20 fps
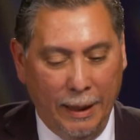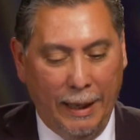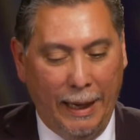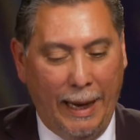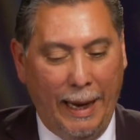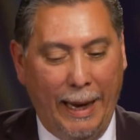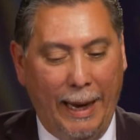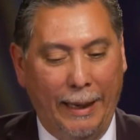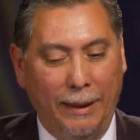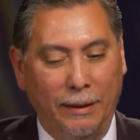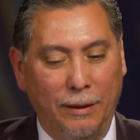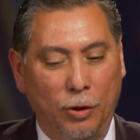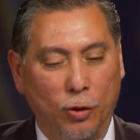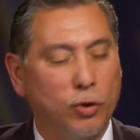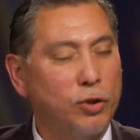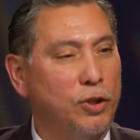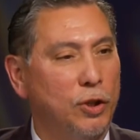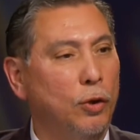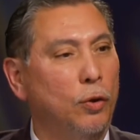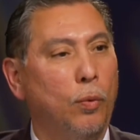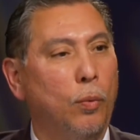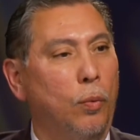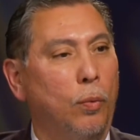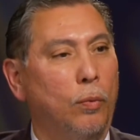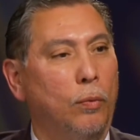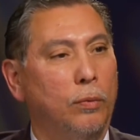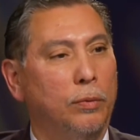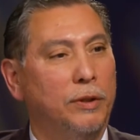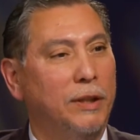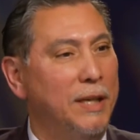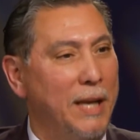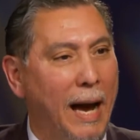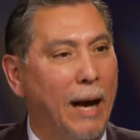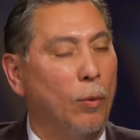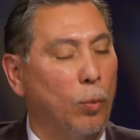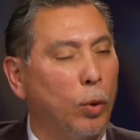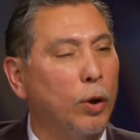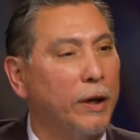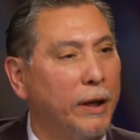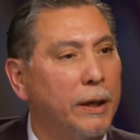and you still did not
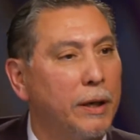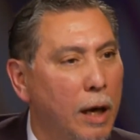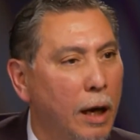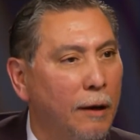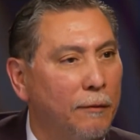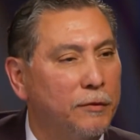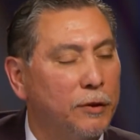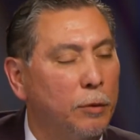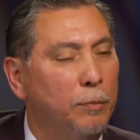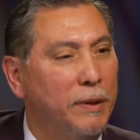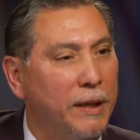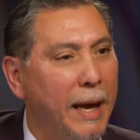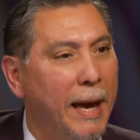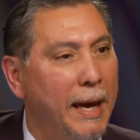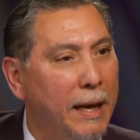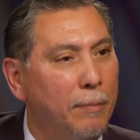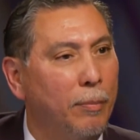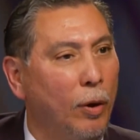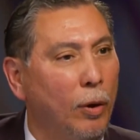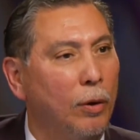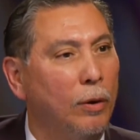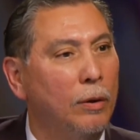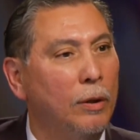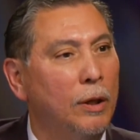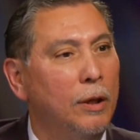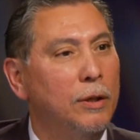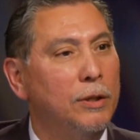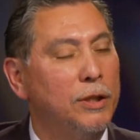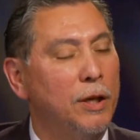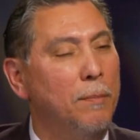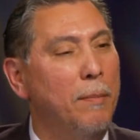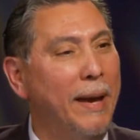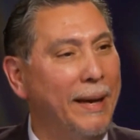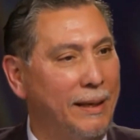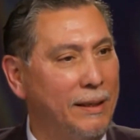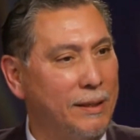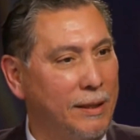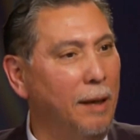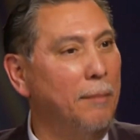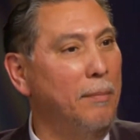work enough to be able to
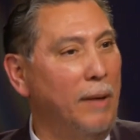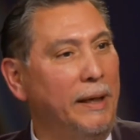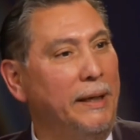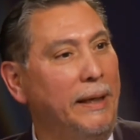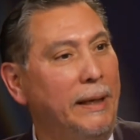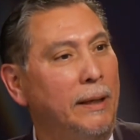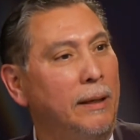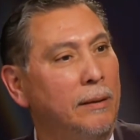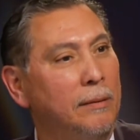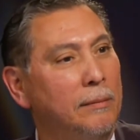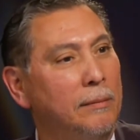make some money.